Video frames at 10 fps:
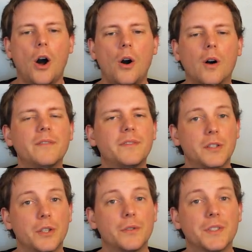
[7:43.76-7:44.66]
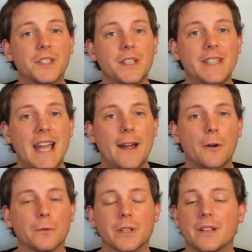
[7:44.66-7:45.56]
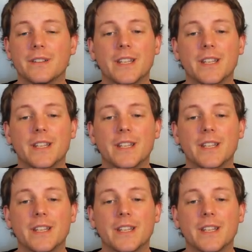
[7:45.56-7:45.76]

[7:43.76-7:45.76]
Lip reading: of uses a noun.